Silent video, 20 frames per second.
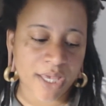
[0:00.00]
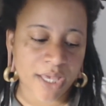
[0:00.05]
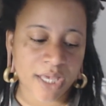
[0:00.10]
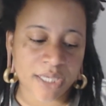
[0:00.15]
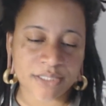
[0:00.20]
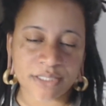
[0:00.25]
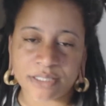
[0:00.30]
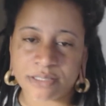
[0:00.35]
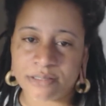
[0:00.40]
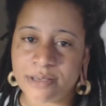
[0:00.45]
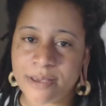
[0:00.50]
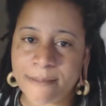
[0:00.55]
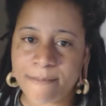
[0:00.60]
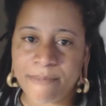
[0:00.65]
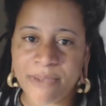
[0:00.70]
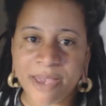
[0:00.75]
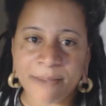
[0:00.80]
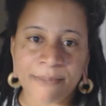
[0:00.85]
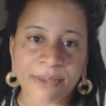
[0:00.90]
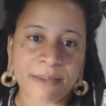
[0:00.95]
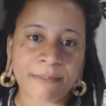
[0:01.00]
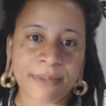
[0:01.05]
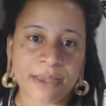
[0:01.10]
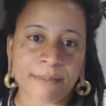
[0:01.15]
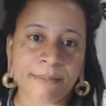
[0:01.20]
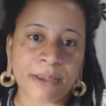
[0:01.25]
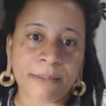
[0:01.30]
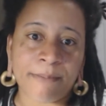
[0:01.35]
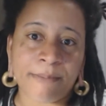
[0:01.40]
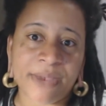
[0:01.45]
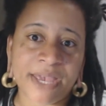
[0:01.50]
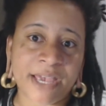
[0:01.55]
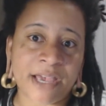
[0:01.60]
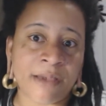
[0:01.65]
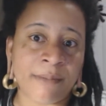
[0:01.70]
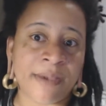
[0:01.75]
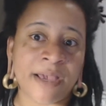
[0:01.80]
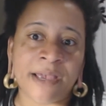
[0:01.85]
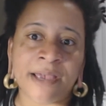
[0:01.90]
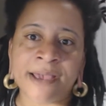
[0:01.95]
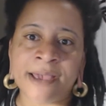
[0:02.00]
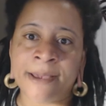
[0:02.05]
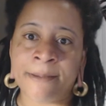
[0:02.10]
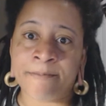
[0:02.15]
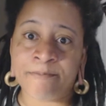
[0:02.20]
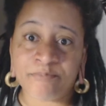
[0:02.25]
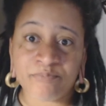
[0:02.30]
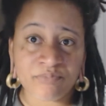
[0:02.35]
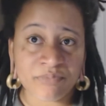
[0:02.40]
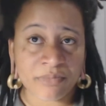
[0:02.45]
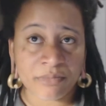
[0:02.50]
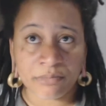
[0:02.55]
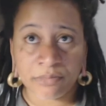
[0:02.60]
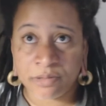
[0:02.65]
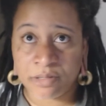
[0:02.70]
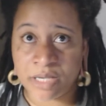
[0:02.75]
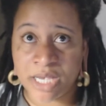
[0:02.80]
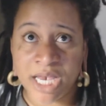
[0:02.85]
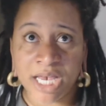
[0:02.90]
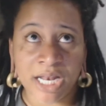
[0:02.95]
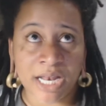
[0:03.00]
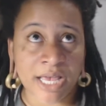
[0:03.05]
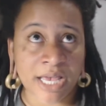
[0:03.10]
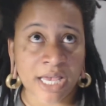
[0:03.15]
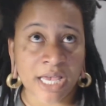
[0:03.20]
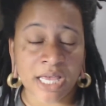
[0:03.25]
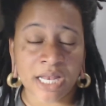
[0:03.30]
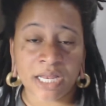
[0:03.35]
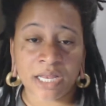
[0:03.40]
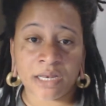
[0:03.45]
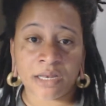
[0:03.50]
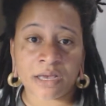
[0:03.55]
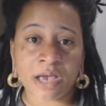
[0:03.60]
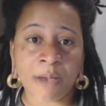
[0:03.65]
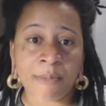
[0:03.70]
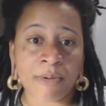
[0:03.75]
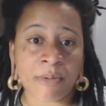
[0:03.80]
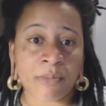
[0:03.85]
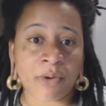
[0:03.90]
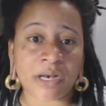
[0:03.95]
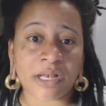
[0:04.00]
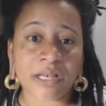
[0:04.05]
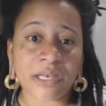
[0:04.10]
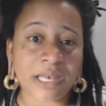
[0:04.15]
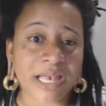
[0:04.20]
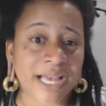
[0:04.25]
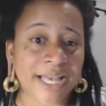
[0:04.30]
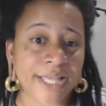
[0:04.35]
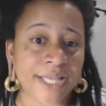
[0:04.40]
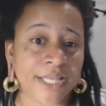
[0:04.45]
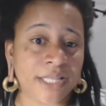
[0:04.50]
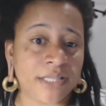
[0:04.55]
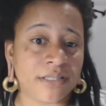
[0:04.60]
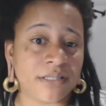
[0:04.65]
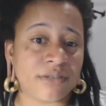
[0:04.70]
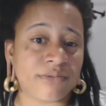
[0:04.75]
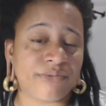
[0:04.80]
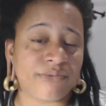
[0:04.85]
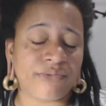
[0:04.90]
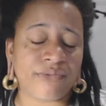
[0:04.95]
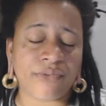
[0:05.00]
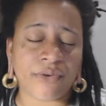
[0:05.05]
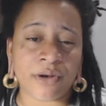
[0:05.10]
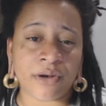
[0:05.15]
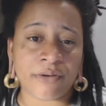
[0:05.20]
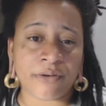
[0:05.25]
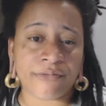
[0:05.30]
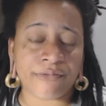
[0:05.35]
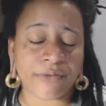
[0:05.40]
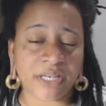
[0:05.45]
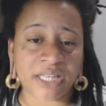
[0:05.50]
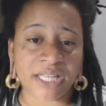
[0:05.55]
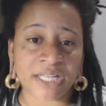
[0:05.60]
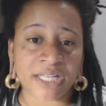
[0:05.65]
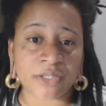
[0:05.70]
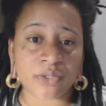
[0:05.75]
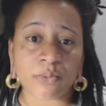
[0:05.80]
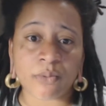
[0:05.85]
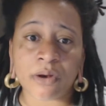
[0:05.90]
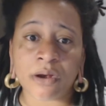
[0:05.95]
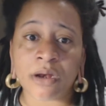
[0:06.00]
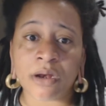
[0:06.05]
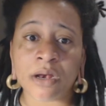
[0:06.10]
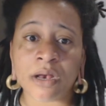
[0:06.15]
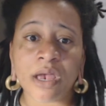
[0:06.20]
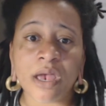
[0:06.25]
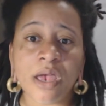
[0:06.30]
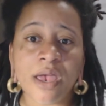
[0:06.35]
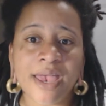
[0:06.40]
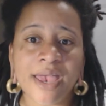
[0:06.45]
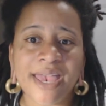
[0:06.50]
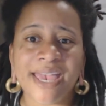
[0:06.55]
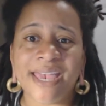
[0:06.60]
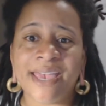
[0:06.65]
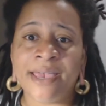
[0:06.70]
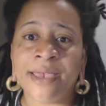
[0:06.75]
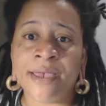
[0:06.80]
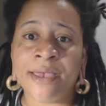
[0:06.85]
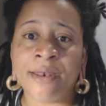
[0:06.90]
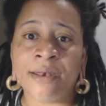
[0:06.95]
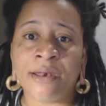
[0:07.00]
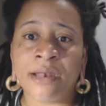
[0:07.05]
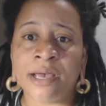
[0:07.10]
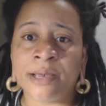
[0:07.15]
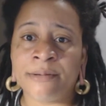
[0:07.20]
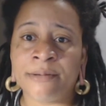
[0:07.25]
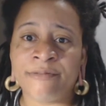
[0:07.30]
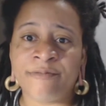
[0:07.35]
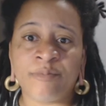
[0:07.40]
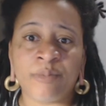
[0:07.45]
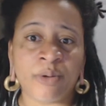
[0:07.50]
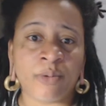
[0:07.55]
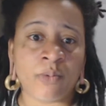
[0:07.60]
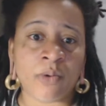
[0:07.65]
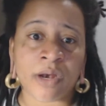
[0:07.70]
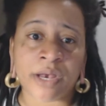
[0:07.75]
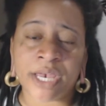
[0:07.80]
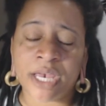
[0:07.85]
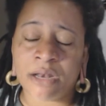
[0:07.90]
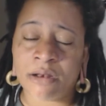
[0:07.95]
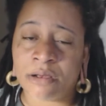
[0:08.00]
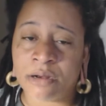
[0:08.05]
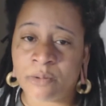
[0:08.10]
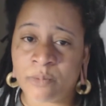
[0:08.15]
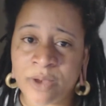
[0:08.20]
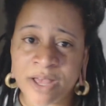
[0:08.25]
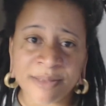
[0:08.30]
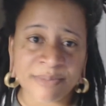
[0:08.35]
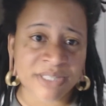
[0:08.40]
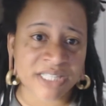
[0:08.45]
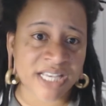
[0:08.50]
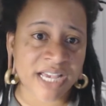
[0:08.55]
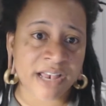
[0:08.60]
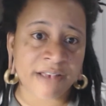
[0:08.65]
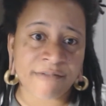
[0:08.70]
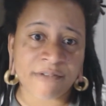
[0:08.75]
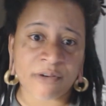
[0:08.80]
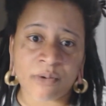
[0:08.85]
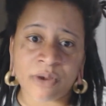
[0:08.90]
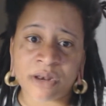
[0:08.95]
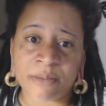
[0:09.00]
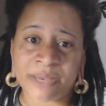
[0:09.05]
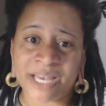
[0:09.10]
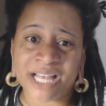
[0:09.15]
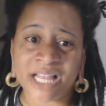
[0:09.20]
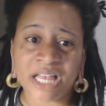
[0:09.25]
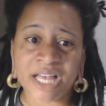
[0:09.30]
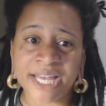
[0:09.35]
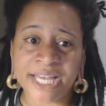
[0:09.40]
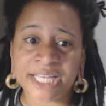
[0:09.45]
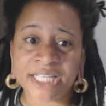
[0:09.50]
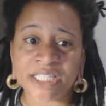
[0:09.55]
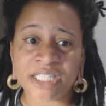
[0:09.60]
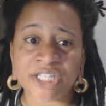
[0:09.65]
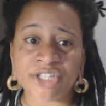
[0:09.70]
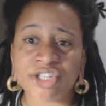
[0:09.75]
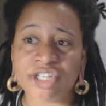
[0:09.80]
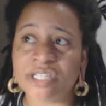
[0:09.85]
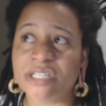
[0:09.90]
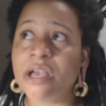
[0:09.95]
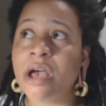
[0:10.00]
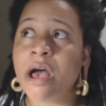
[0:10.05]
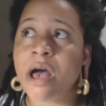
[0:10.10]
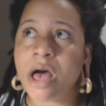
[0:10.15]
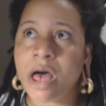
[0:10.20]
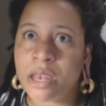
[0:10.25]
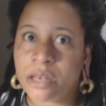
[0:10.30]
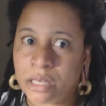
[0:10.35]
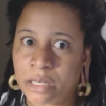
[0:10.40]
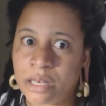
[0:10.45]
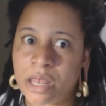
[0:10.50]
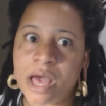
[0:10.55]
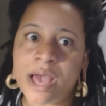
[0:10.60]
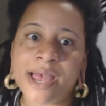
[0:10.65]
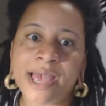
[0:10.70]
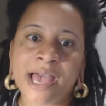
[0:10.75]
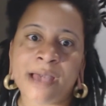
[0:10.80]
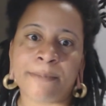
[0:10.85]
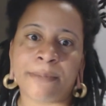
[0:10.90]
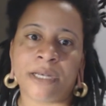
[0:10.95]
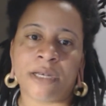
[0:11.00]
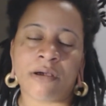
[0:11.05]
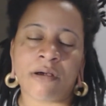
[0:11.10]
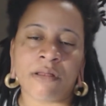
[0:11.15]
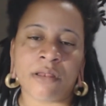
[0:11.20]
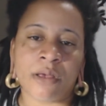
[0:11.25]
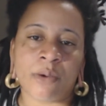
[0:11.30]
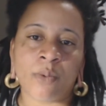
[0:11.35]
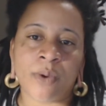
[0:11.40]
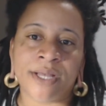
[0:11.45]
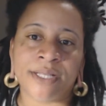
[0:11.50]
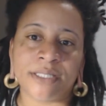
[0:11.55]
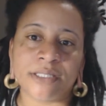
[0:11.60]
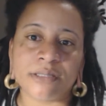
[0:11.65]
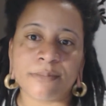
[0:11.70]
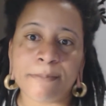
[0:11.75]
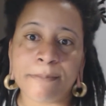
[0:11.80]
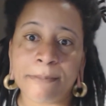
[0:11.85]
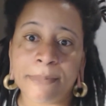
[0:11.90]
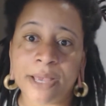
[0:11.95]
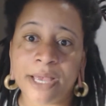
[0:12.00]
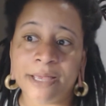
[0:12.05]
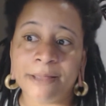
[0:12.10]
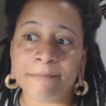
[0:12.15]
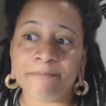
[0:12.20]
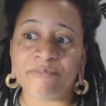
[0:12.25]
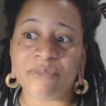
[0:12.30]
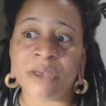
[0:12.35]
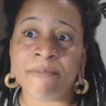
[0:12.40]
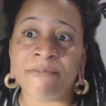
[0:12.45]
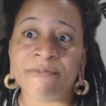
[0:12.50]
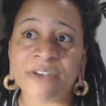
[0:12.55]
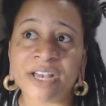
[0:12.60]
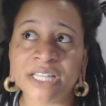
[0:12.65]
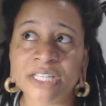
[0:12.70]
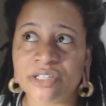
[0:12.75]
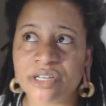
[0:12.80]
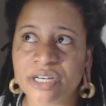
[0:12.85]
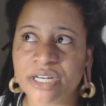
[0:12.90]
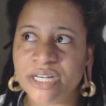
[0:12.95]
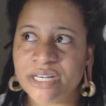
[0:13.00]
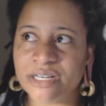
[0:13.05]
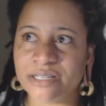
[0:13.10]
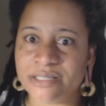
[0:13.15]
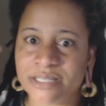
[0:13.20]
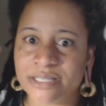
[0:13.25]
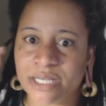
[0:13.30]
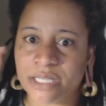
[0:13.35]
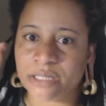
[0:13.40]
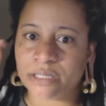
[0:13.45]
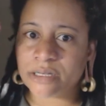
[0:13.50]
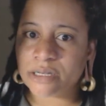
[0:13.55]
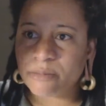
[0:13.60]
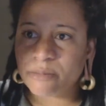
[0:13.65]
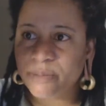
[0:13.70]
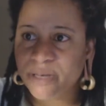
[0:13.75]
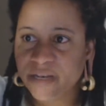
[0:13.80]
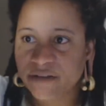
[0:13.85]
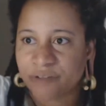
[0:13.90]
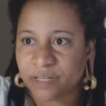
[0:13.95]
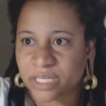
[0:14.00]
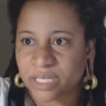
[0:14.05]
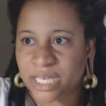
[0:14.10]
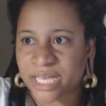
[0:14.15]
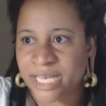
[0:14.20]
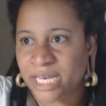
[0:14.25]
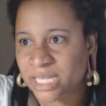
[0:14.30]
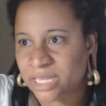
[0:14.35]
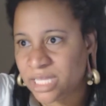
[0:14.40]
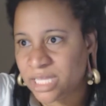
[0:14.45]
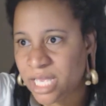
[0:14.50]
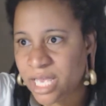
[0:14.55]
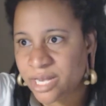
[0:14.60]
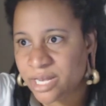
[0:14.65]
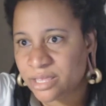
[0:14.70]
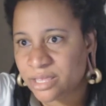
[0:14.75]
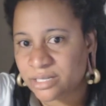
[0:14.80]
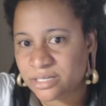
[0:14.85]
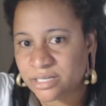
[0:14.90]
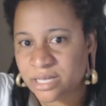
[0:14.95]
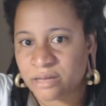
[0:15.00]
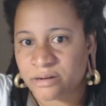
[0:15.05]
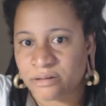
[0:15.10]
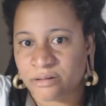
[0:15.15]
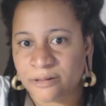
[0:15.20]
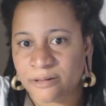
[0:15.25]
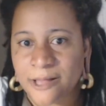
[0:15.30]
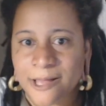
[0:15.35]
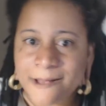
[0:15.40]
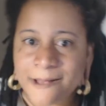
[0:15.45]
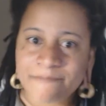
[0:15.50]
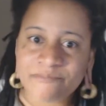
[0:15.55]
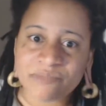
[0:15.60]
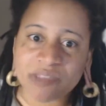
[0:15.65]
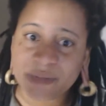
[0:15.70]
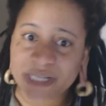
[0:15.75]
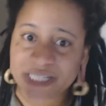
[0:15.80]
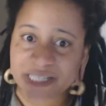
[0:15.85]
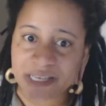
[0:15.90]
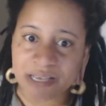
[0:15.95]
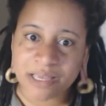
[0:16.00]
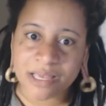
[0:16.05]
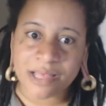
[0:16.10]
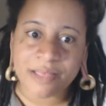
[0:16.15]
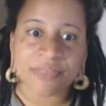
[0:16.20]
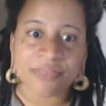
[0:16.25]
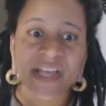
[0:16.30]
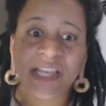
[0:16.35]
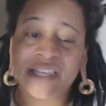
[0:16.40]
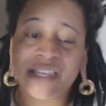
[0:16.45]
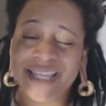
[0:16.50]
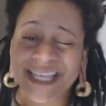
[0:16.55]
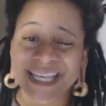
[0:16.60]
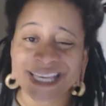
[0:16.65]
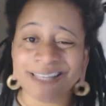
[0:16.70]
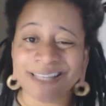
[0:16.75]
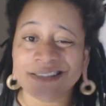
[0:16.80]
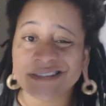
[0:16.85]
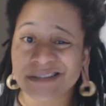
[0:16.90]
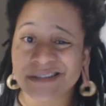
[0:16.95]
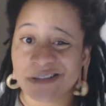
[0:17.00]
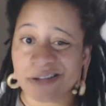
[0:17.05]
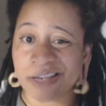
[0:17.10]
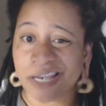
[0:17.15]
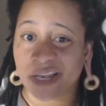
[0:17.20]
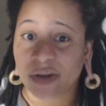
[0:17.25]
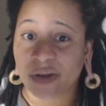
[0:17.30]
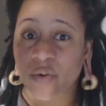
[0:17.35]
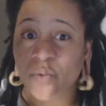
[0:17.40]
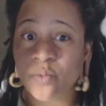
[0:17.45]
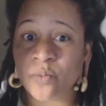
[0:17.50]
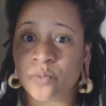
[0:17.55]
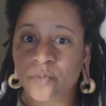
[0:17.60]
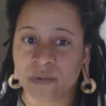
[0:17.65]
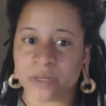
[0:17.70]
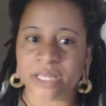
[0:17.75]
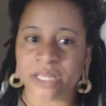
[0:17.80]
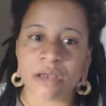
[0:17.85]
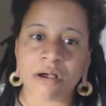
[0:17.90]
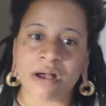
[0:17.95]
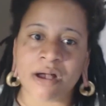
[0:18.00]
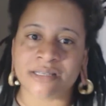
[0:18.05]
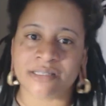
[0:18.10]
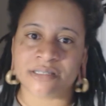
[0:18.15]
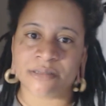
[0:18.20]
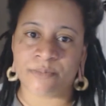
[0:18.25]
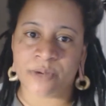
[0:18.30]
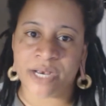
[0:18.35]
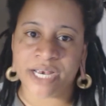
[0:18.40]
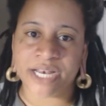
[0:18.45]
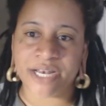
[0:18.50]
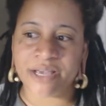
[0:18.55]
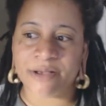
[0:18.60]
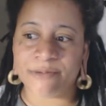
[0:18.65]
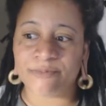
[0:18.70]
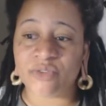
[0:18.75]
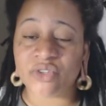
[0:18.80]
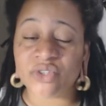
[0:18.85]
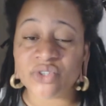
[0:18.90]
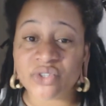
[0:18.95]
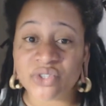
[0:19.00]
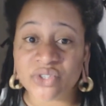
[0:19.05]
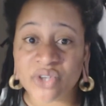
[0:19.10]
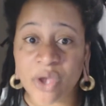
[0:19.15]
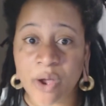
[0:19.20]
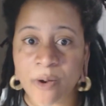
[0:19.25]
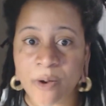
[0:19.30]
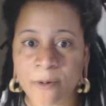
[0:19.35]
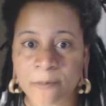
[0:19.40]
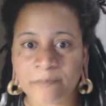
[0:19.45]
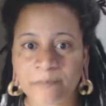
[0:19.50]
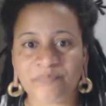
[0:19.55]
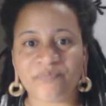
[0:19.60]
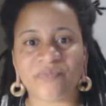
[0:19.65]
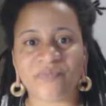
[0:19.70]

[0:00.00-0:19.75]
It's just bam, bam, bam, bam, bam. I, am looking at getting a couple more clients for freelance work and I've been working on a website for one of my clients. It's just a lot happening all at once, but I'm finally starting to see a little bit of a light at the end of the tunnel. And let me tell you, that light is looking really awesome right now. So,